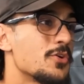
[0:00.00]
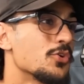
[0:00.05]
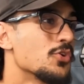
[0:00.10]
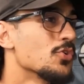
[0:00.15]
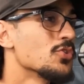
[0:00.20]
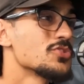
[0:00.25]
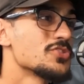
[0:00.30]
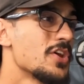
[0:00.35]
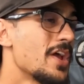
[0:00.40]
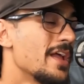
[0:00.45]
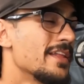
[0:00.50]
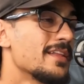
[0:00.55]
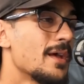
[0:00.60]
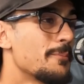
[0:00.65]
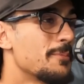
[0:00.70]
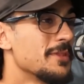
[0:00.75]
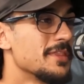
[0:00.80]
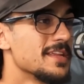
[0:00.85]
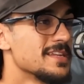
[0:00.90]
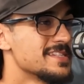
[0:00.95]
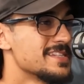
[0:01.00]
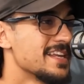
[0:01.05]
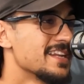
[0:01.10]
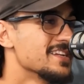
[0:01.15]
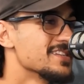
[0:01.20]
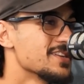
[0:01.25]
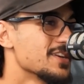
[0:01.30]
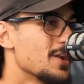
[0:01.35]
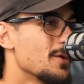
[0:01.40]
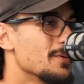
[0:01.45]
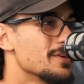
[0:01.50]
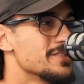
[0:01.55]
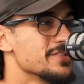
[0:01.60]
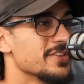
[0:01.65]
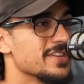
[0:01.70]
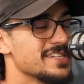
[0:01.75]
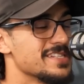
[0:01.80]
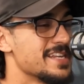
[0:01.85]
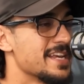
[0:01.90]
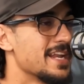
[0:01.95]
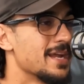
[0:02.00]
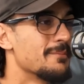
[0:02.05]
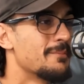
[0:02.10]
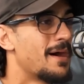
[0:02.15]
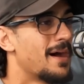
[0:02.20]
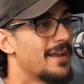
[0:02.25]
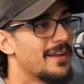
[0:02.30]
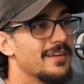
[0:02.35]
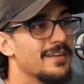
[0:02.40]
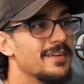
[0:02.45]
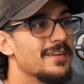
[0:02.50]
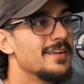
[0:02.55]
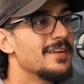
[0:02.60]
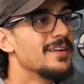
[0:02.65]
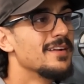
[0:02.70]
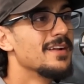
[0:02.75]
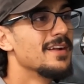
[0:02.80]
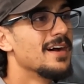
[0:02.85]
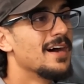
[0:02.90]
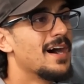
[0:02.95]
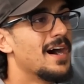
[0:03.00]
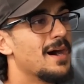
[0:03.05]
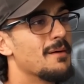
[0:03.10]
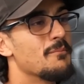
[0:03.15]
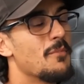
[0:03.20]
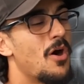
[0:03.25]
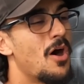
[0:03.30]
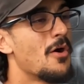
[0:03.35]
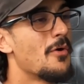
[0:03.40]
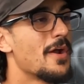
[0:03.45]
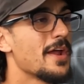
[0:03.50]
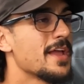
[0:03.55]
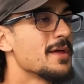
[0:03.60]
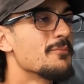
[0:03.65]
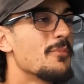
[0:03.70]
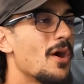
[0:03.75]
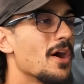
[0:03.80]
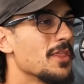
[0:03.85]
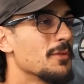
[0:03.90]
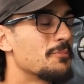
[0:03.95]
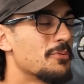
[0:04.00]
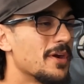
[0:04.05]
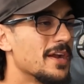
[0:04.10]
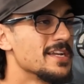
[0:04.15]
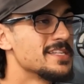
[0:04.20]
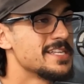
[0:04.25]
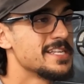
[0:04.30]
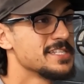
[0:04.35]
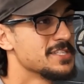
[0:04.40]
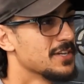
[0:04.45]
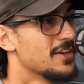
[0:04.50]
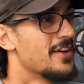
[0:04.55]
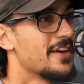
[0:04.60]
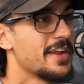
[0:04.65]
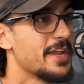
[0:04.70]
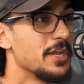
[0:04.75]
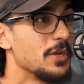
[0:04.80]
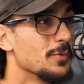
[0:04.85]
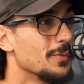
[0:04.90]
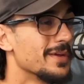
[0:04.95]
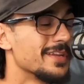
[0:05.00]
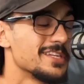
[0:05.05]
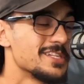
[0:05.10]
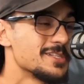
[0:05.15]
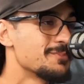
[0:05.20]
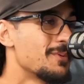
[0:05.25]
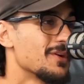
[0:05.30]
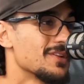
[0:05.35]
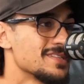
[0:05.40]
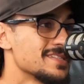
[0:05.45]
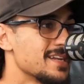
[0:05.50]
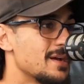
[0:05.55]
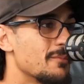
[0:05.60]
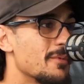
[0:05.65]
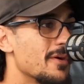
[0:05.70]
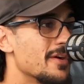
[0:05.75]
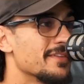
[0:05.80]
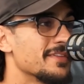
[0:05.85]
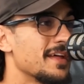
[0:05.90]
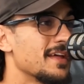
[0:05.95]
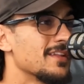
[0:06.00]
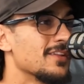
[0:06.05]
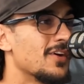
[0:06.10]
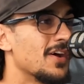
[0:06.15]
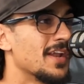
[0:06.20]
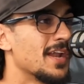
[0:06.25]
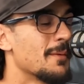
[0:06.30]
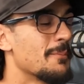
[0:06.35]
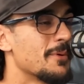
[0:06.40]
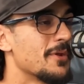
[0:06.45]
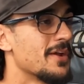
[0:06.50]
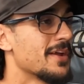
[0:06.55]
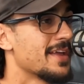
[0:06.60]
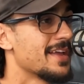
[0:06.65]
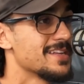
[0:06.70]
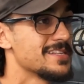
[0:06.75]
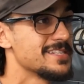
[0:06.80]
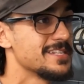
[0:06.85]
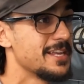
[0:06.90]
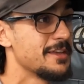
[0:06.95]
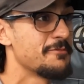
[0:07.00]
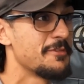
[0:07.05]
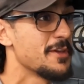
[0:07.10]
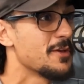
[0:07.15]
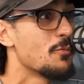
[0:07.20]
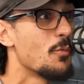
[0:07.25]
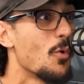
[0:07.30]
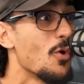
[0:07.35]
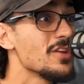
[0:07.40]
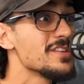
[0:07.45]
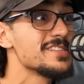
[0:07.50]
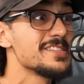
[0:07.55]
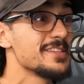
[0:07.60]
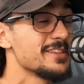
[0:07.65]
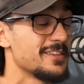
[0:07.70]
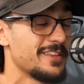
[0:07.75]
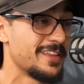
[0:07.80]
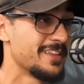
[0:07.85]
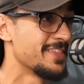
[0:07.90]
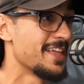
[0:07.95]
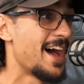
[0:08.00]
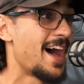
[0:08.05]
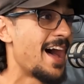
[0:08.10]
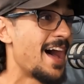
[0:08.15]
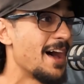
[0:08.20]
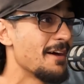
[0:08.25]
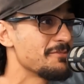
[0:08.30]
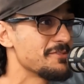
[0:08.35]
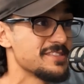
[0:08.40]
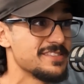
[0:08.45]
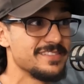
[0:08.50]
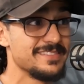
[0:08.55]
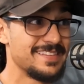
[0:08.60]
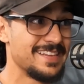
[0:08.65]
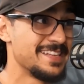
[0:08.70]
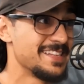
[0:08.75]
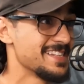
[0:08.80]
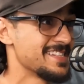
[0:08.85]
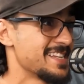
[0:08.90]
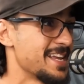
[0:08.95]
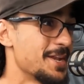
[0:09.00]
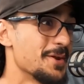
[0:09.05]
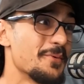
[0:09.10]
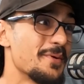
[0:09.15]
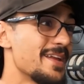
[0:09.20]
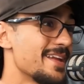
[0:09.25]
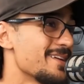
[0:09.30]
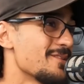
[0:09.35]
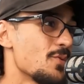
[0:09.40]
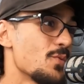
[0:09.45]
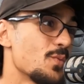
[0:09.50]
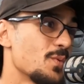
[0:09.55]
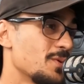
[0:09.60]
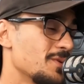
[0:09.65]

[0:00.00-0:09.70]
He could also end up in their centres. I know he's not a centre, but I reckon by the preseason, I reckon he'll win a spot somewhere in that lineup. And I guess if he was in the halves, in your centre wing,